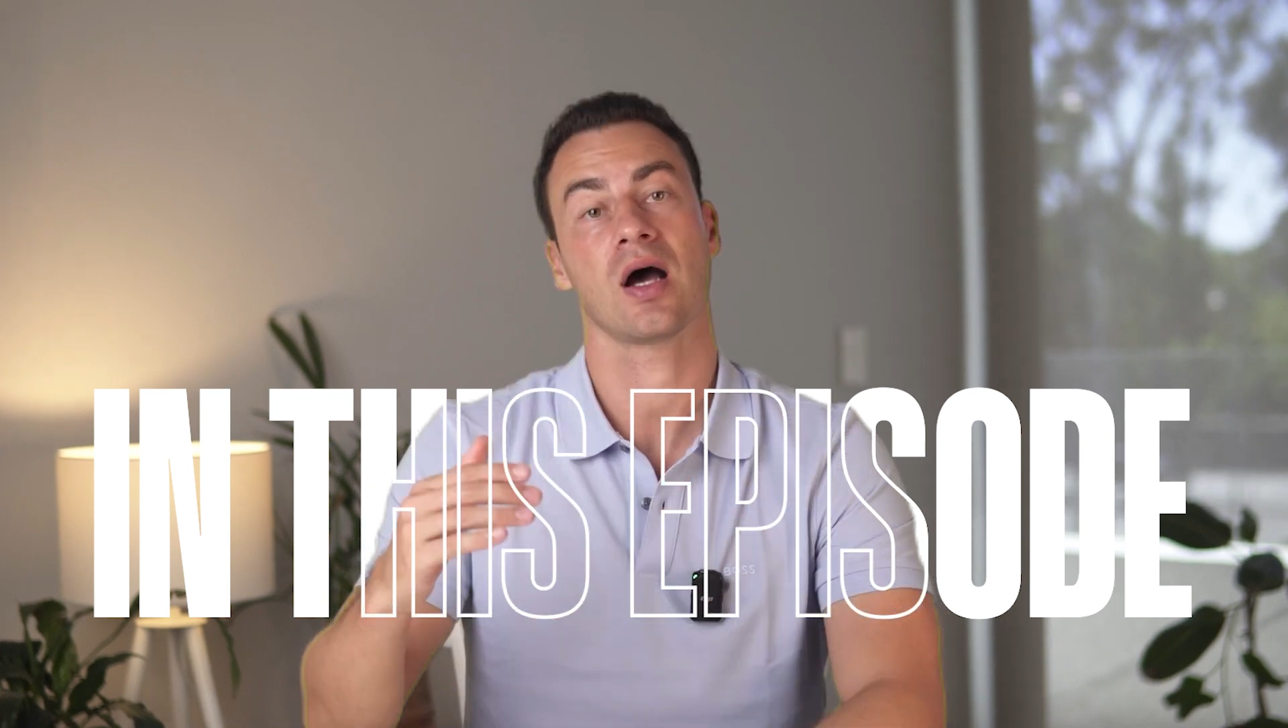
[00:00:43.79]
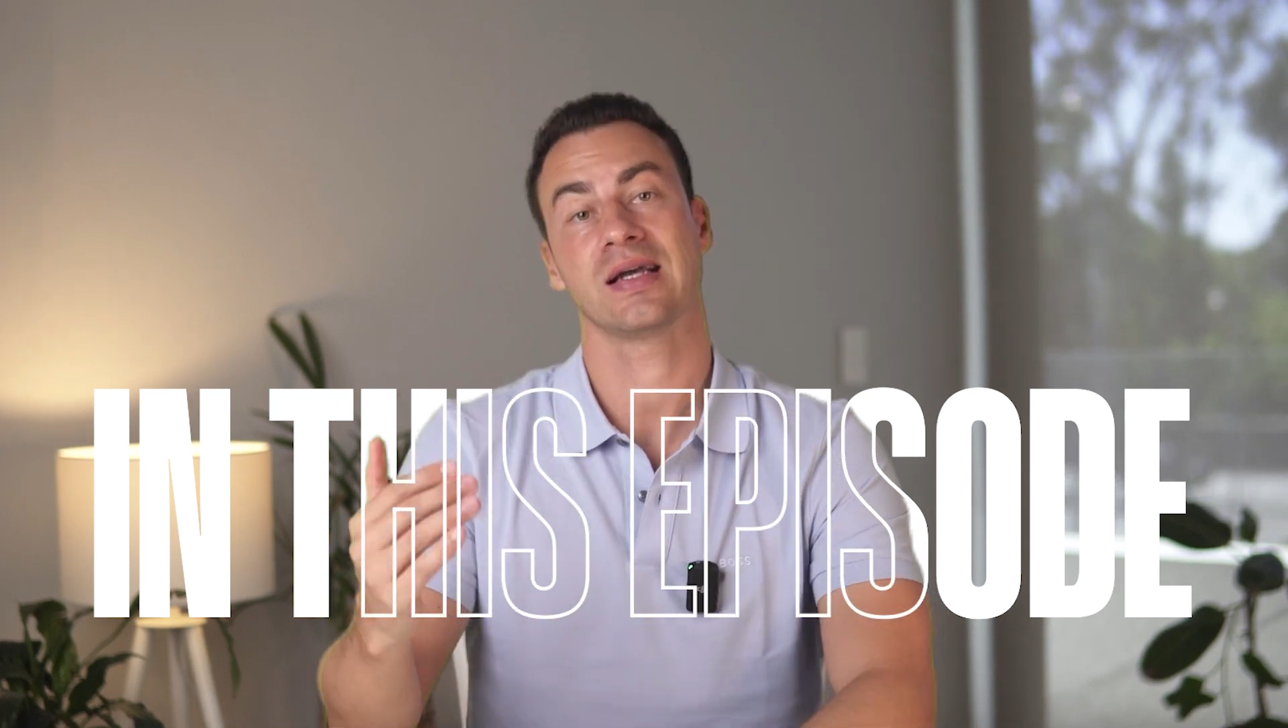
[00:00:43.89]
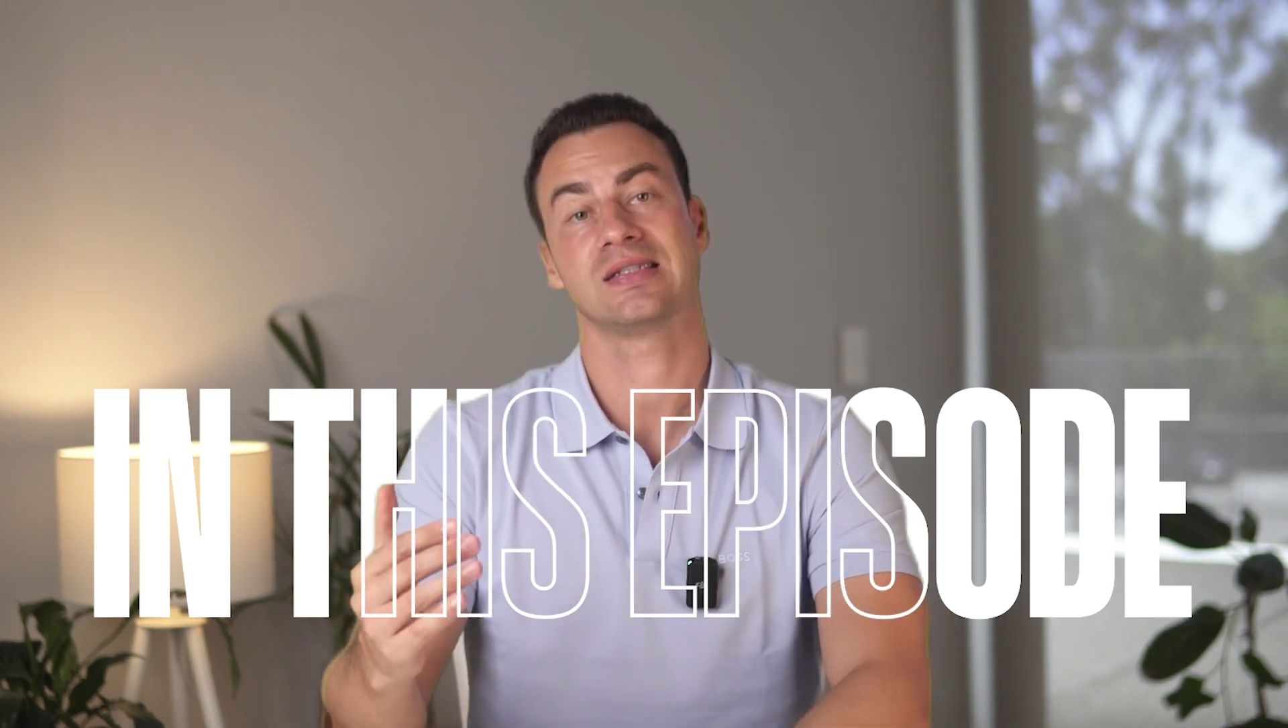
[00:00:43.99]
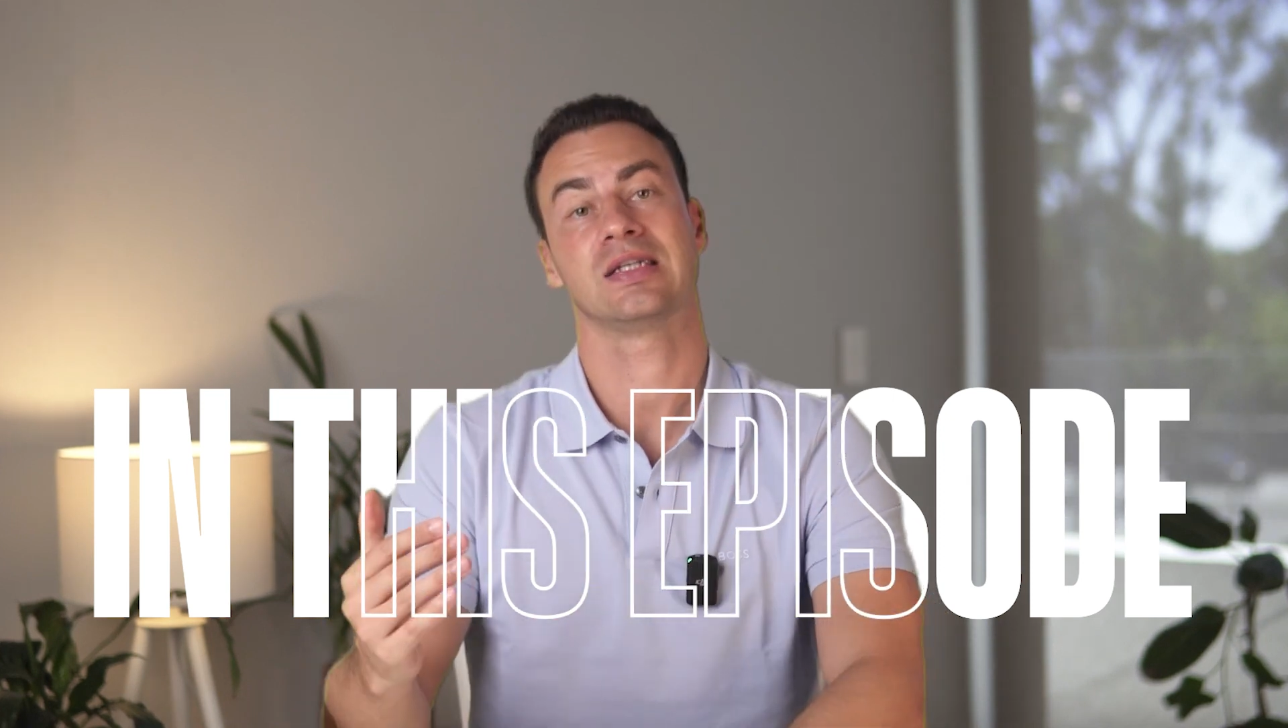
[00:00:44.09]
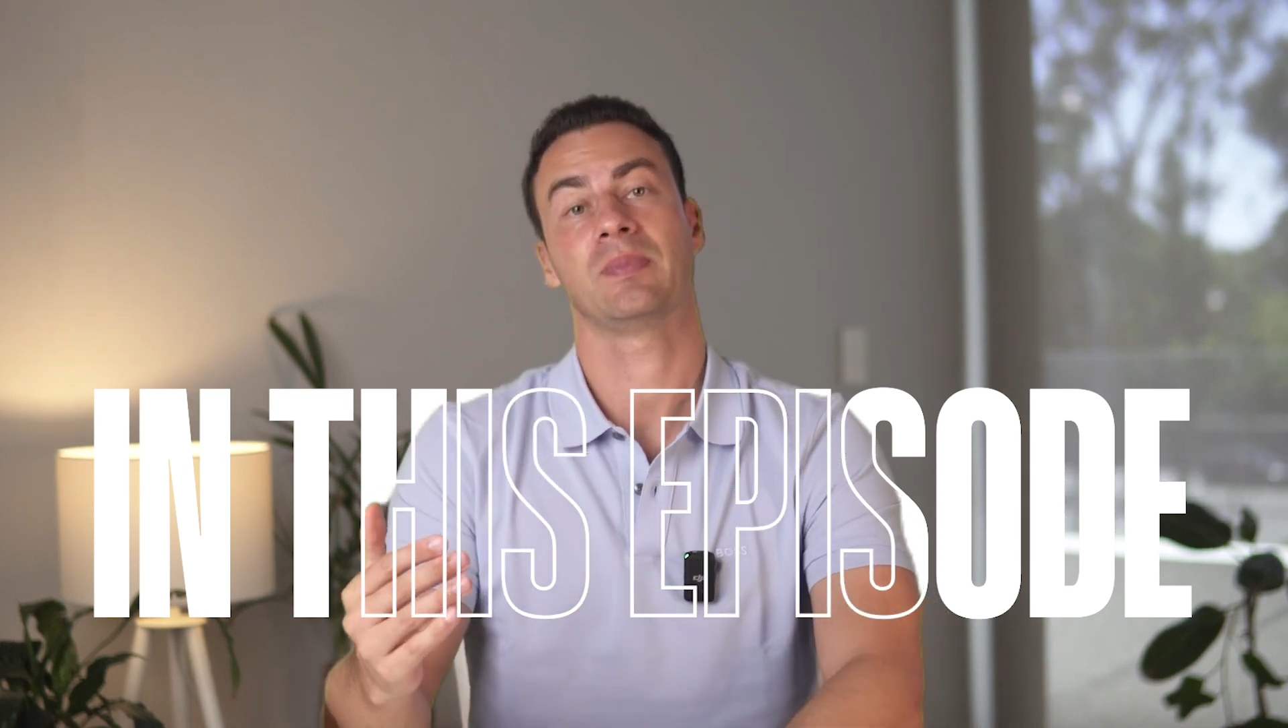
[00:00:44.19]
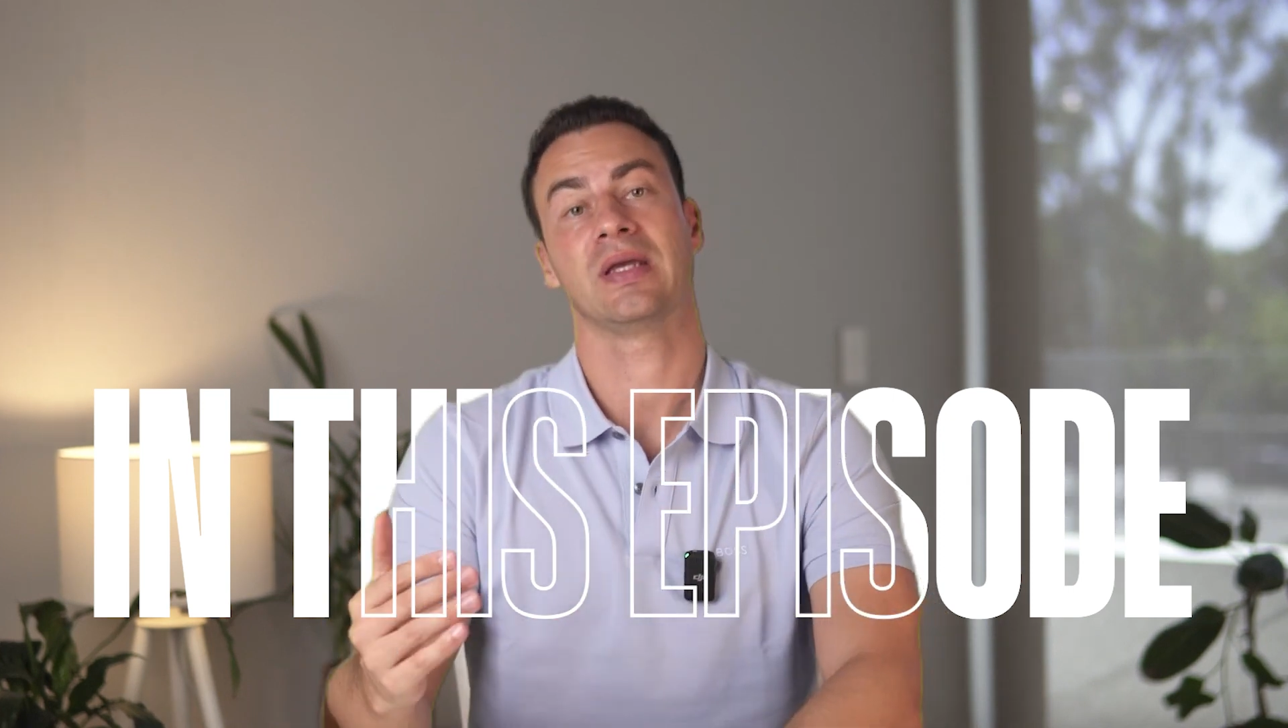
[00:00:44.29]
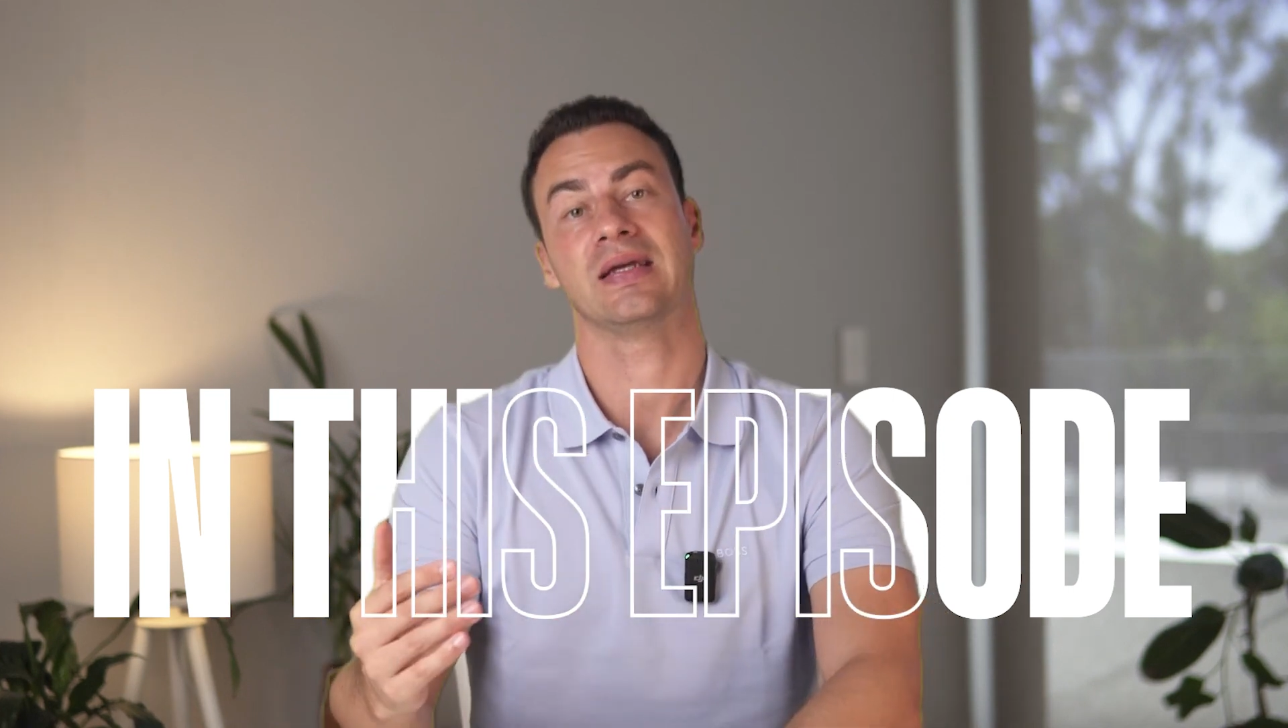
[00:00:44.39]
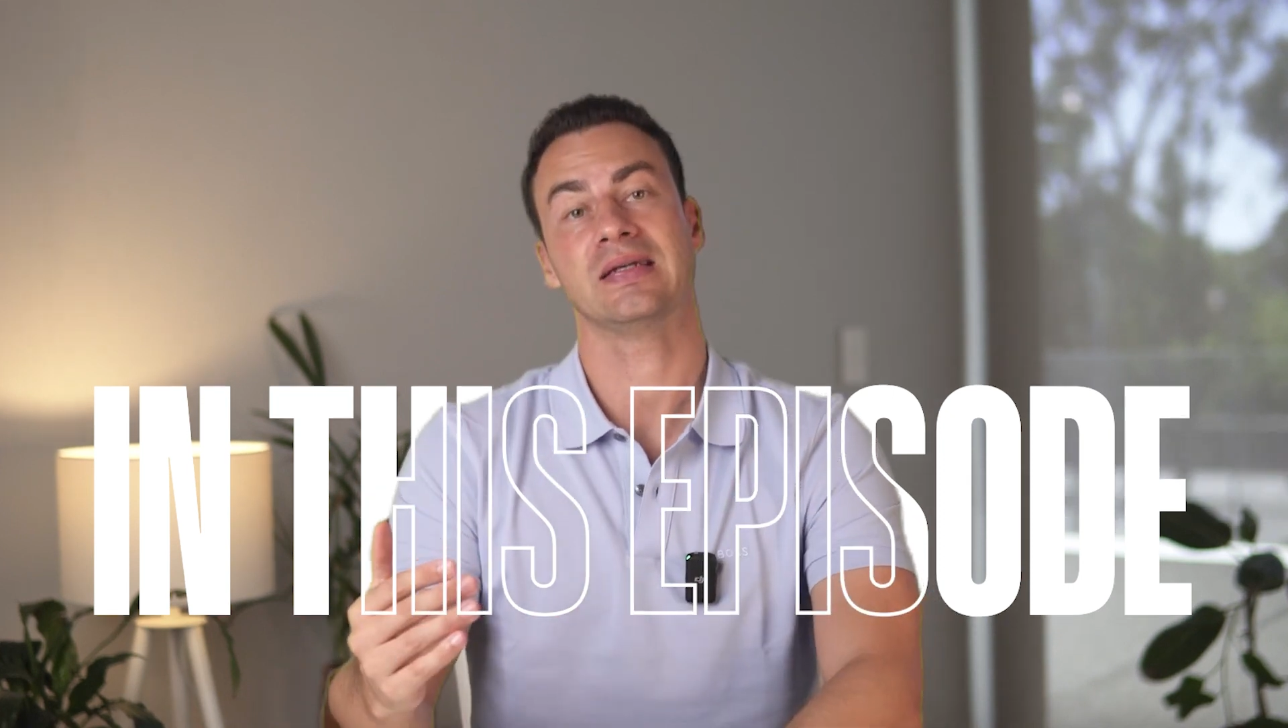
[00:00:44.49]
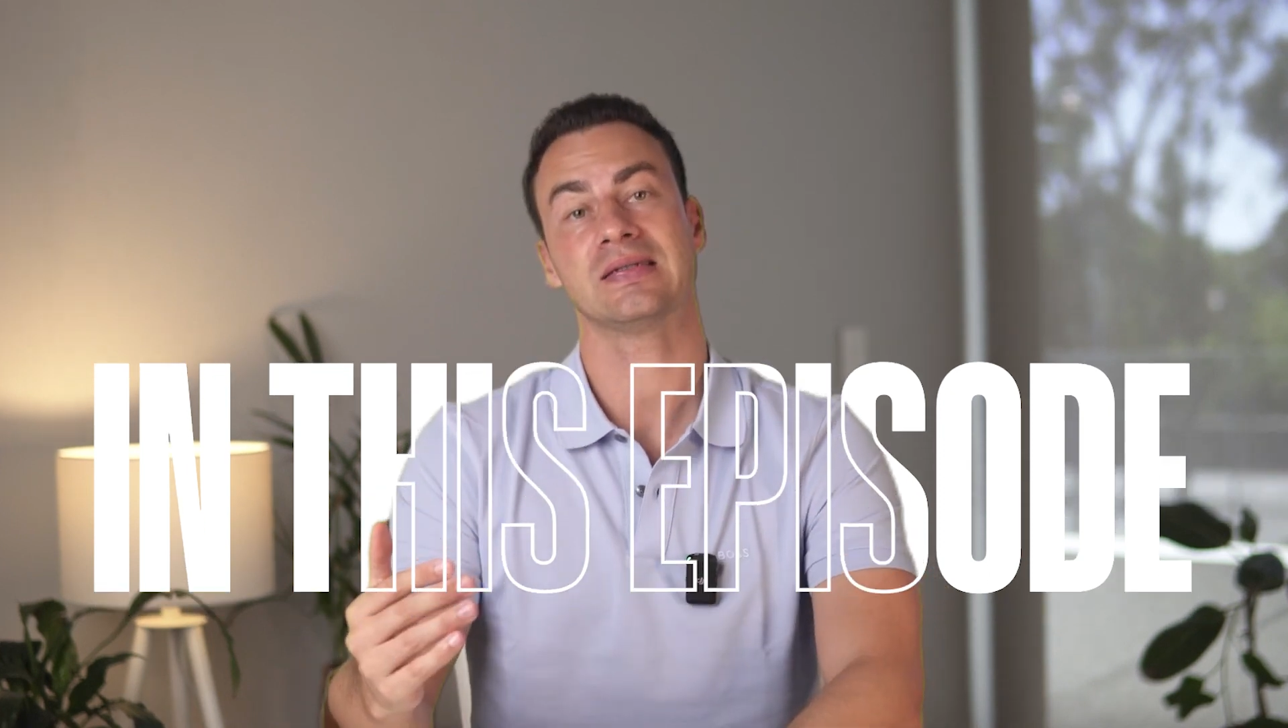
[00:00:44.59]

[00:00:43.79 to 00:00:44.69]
ICP